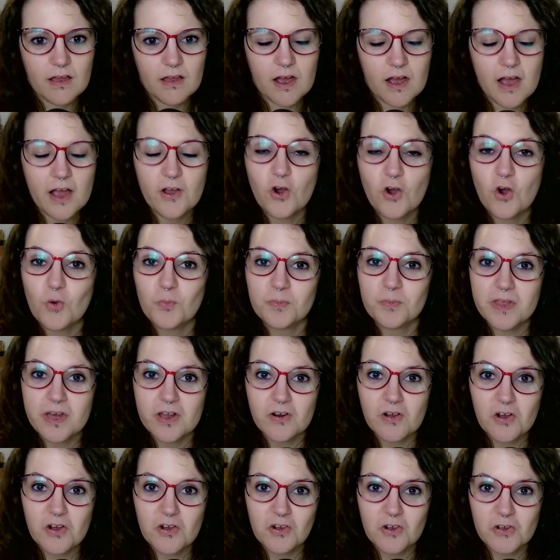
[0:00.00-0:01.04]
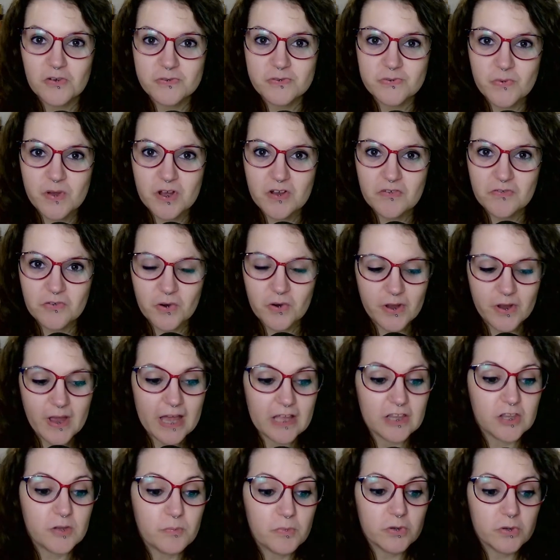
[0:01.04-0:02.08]
I hope that all goes well for you.
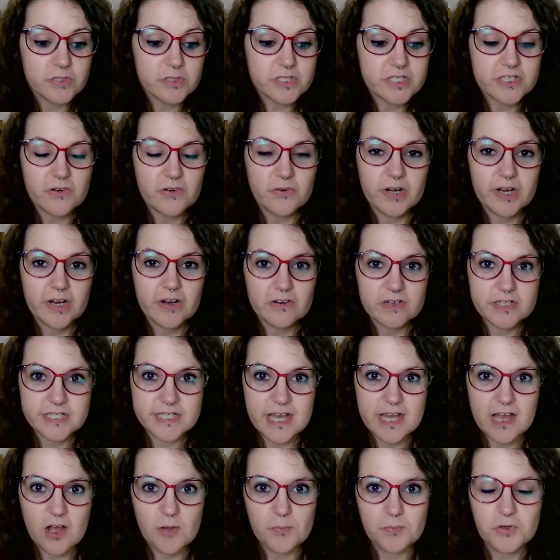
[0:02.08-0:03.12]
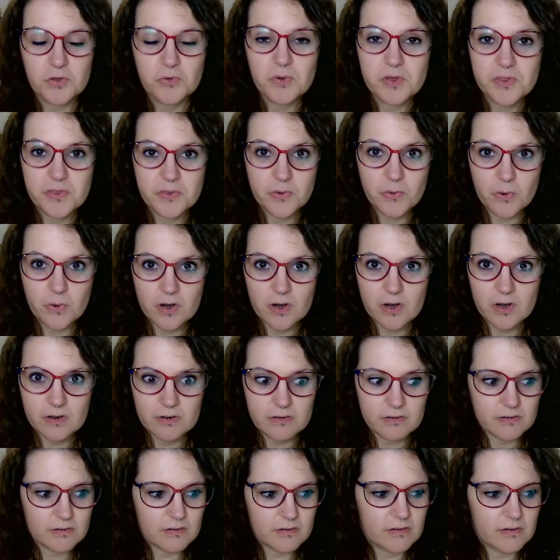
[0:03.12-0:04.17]
And the moonstone here is to help you with your
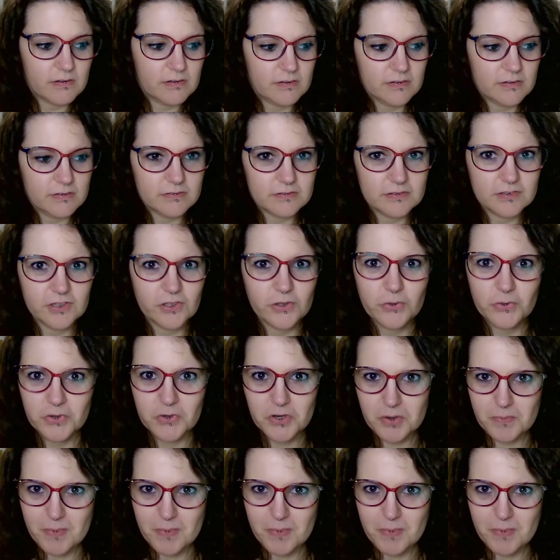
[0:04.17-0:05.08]
lunar